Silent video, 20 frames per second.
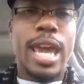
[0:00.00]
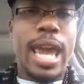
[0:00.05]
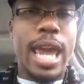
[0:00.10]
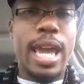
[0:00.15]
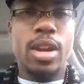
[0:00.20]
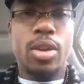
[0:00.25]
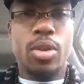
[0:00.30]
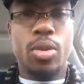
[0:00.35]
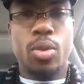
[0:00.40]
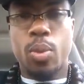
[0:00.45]

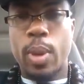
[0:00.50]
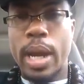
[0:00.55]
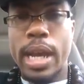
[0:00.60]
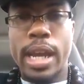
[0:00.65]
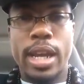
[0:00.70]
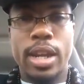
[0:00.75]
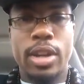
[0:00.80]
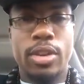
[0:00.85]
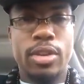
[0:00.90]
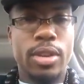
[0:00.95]
anger,
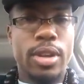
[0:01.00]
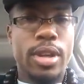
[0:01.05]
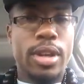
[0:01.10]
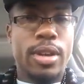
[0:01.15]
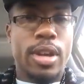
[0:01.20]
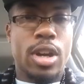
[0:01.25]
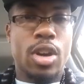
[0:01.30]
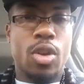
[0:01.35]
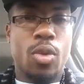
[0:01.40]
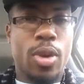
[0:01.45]
rage,
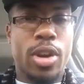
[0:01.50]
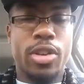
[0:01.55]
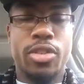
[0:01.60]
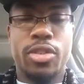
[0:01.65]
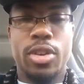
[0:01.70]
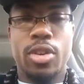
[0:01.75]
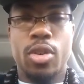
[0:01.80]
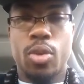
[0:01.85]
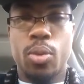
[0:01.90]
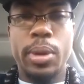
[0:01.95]

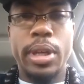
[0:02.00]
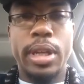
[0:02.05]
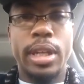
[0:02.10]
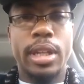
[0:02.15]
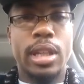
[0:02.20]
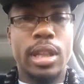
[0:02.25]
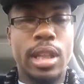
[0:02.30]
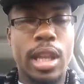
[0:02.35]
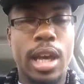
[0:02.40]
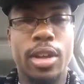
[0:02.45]
aggression,
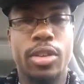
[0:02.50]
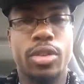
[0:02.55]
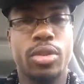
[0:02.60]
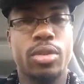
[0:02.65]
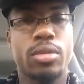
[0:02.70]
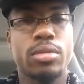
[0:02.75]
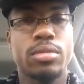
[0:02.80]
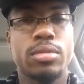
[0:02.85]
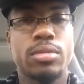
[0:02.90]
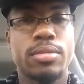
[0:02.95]
greed,
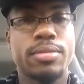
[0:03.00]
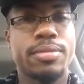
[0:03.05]
lust.